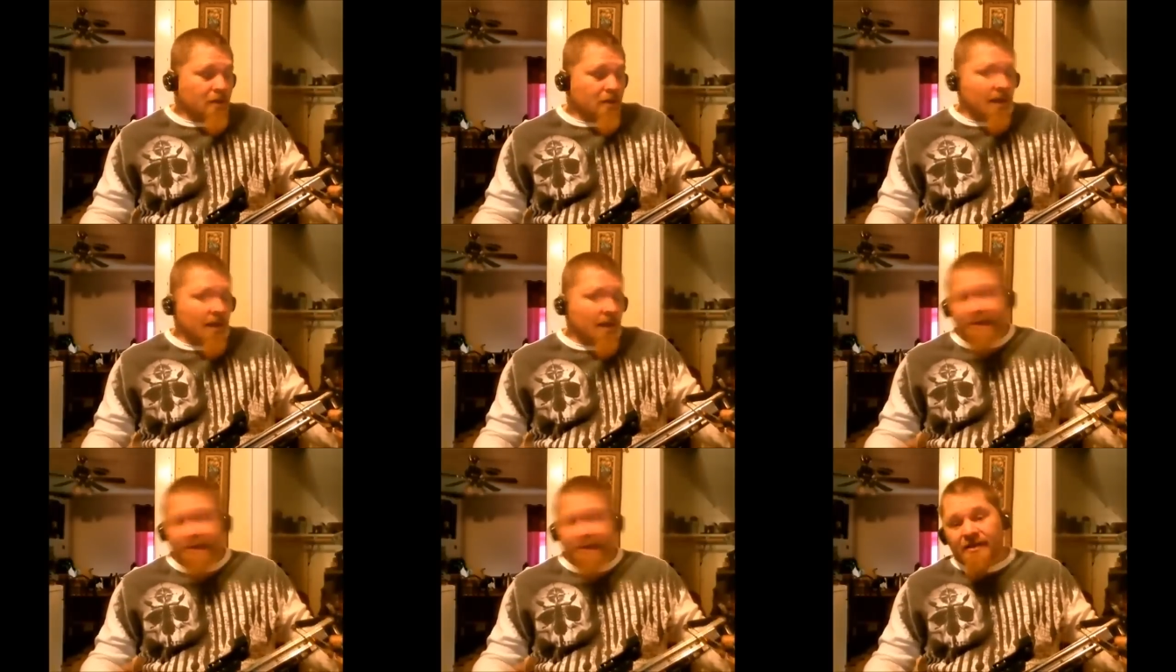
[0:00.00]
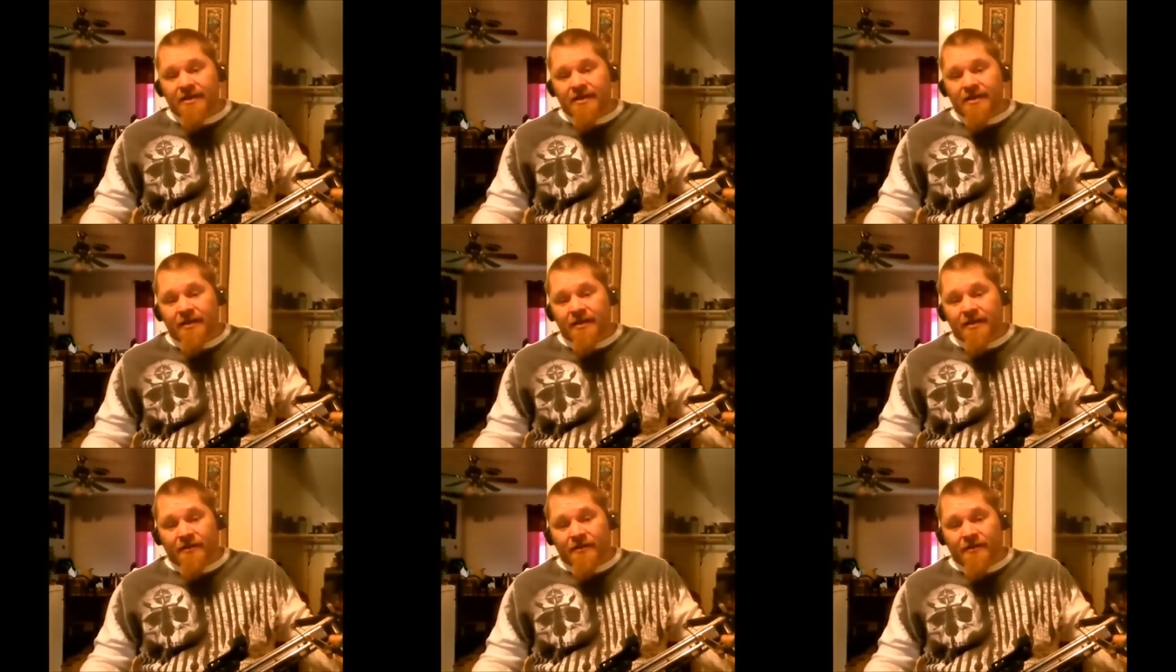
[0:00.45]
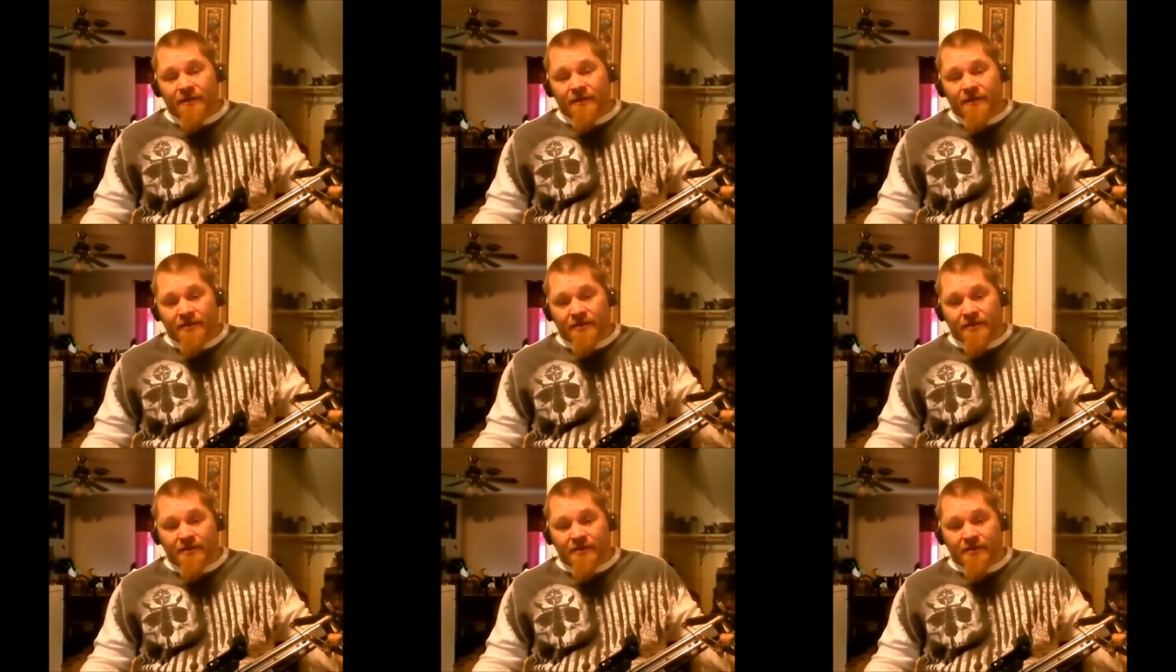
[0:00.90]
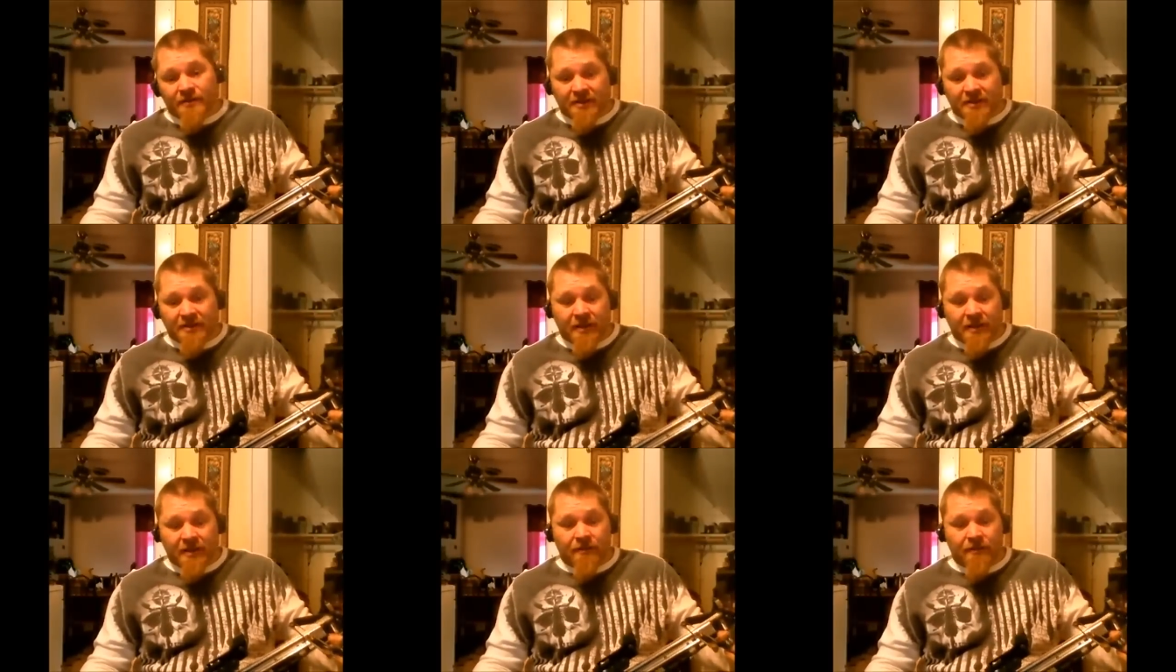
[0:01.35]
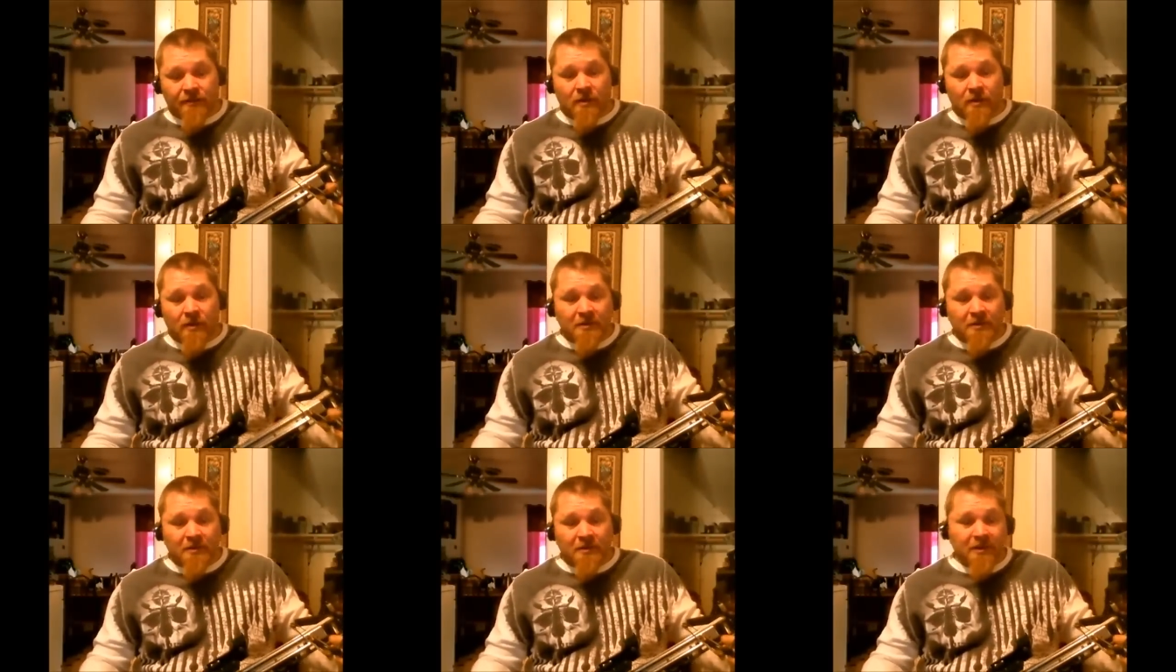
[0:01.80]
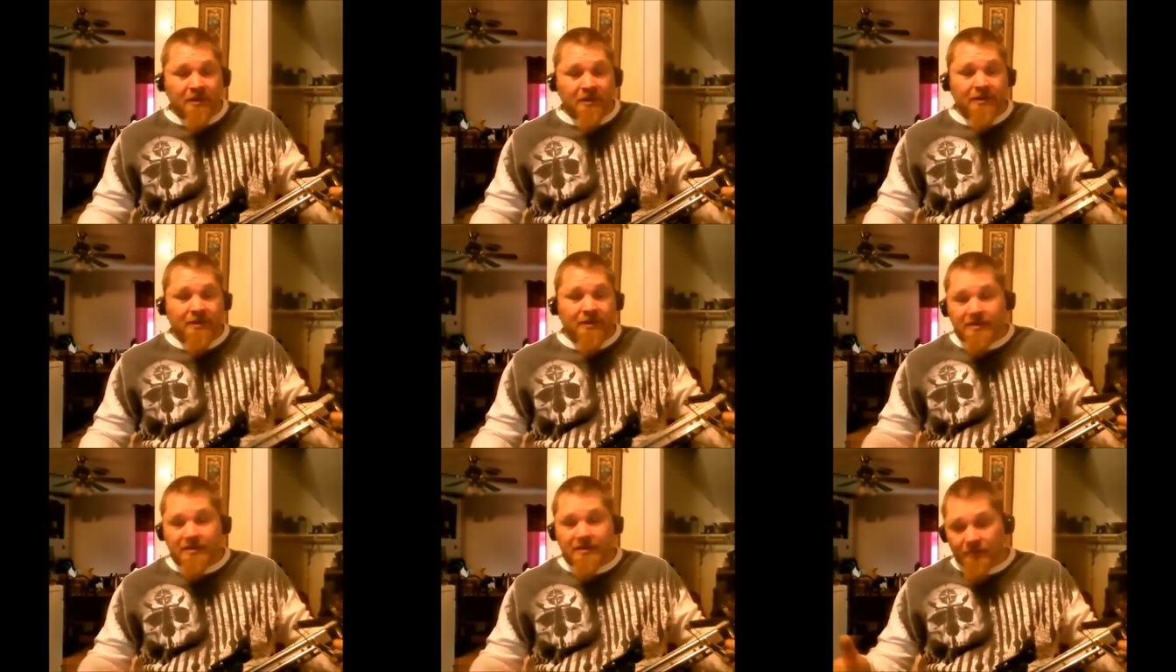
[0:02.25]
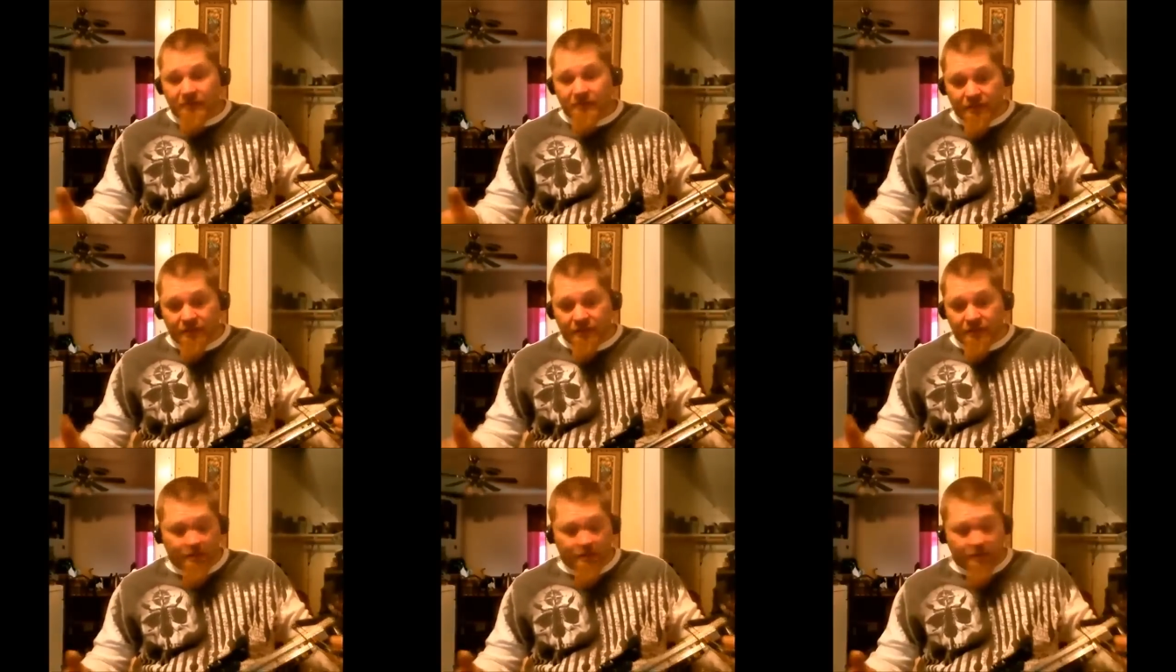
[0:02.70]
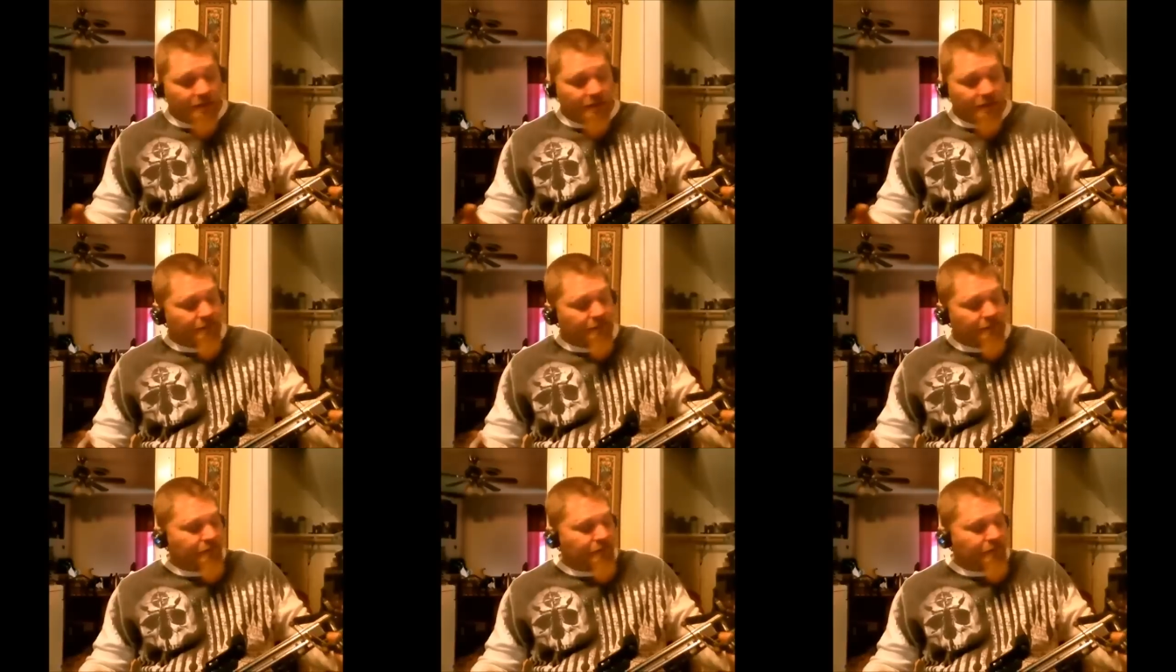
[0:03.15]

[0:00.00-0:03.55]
Honestly, I think those people just put it together wrong, but that's neither here nor there.